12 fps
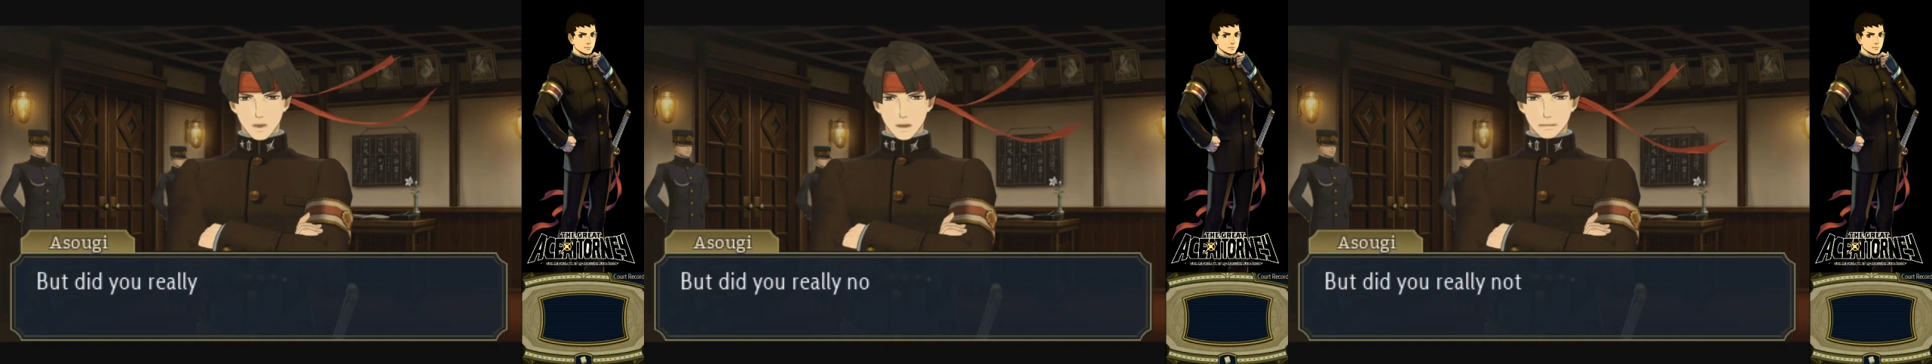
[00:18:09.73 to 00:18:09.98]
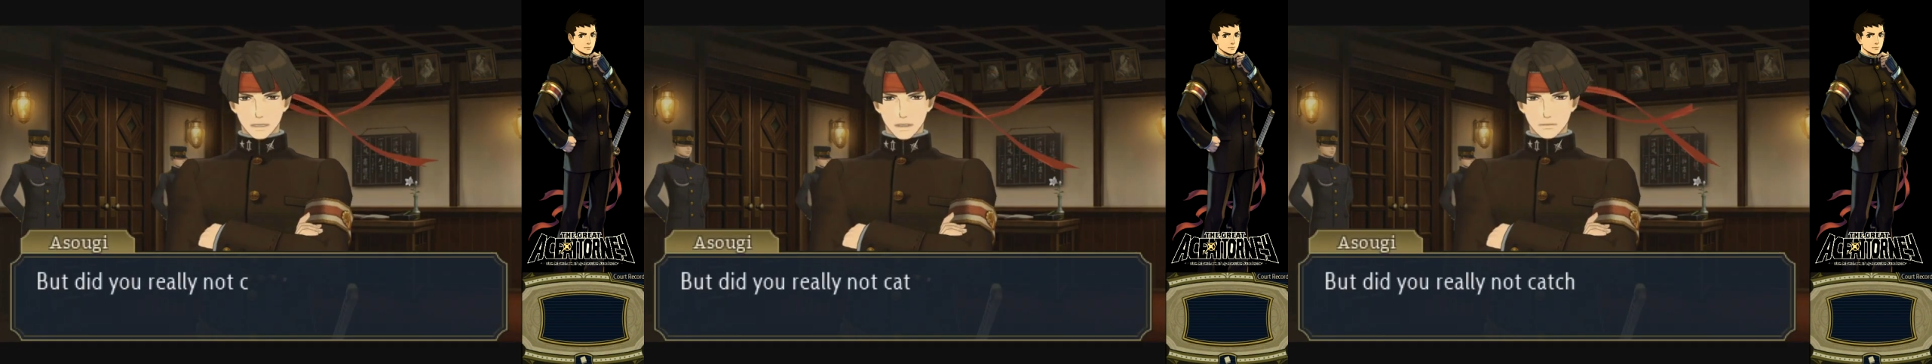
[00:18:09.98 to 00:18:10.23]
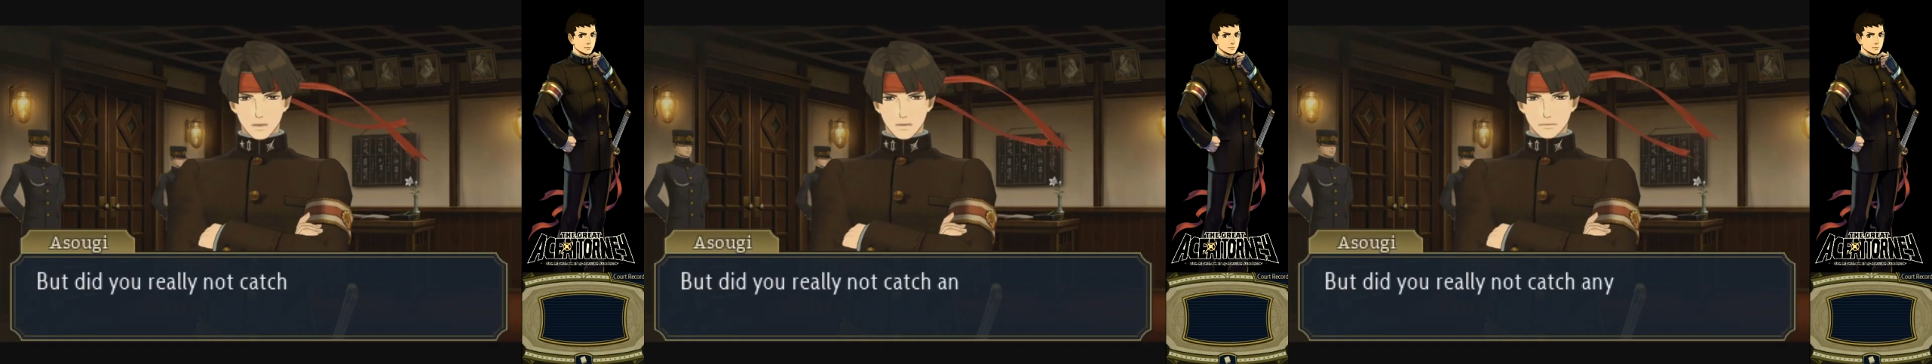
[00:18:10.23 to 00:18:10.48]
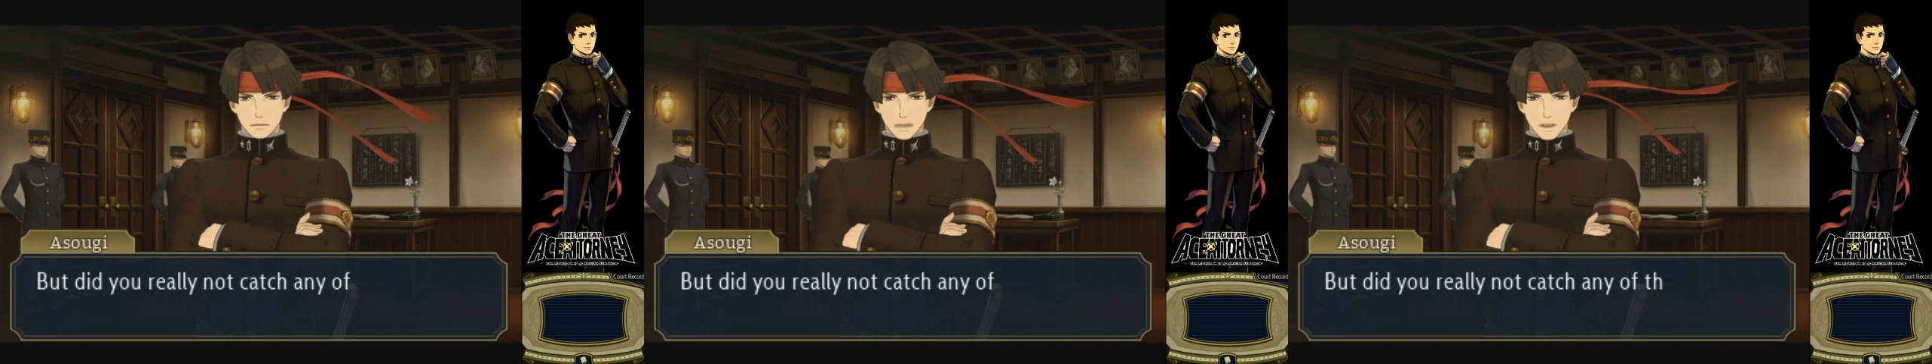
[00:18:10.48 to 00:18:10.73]
But did you
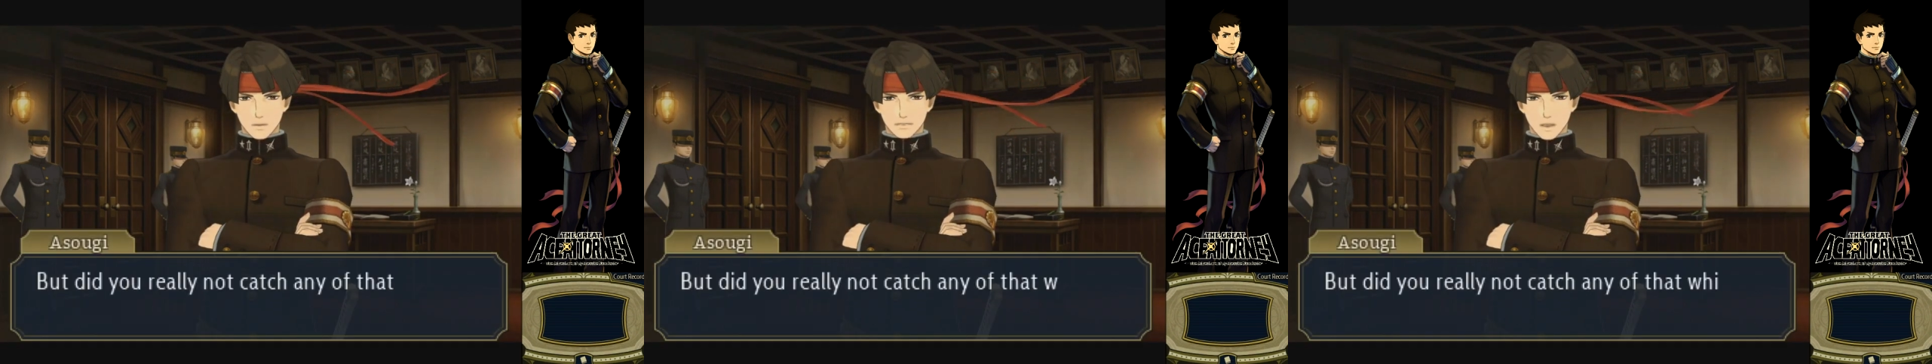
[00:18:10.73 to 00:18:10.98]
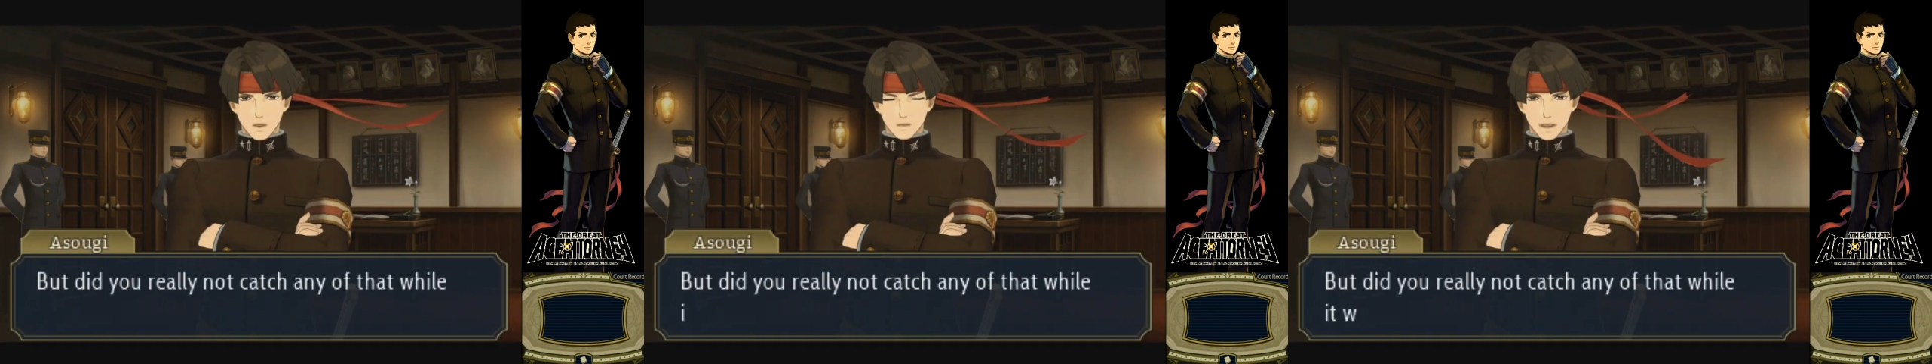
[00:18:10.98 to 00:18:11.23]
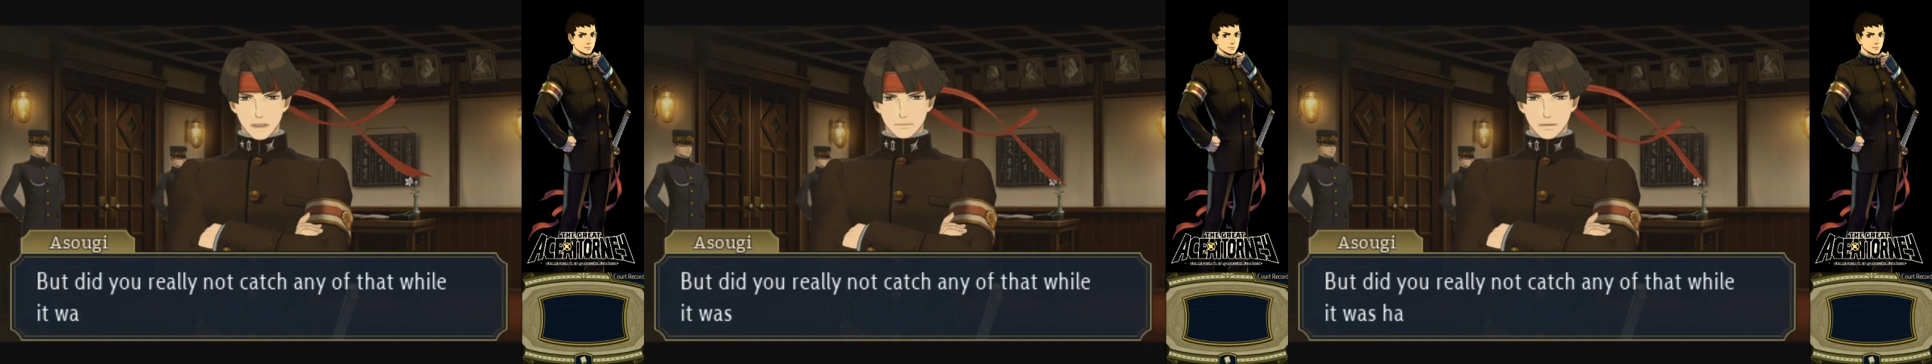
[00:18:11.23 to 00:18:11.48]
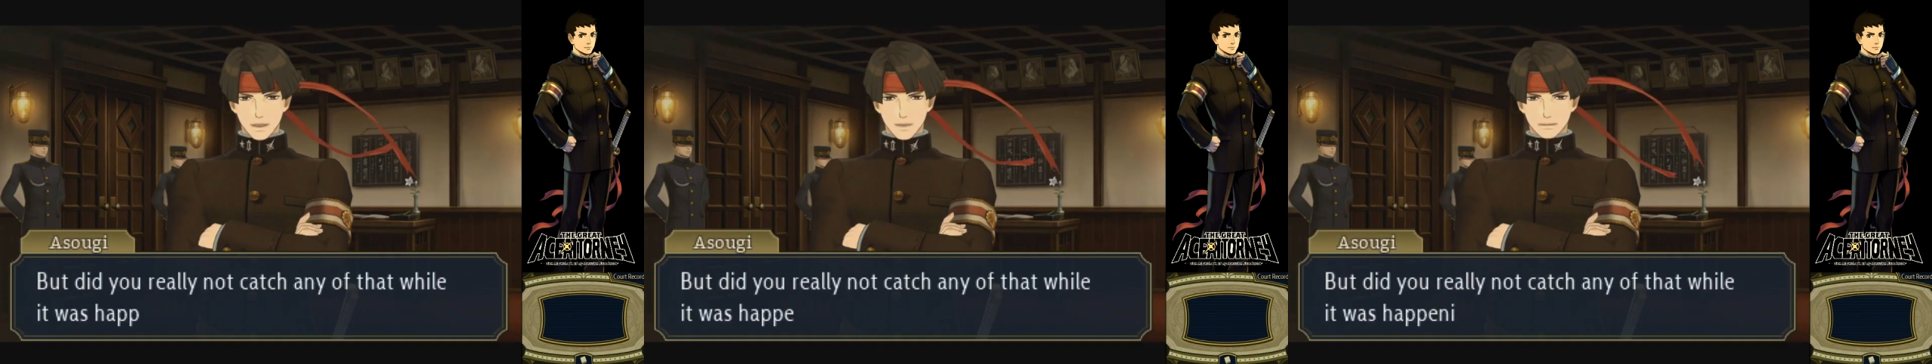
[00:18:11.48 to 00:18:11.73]
really not catch any of
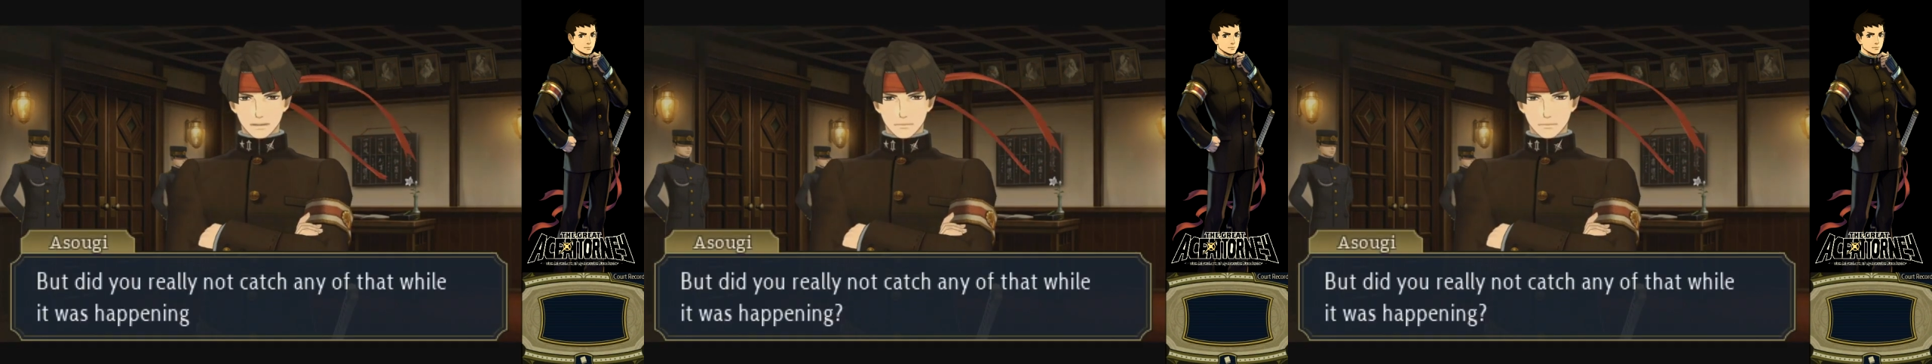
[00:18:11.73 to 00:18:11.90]
that while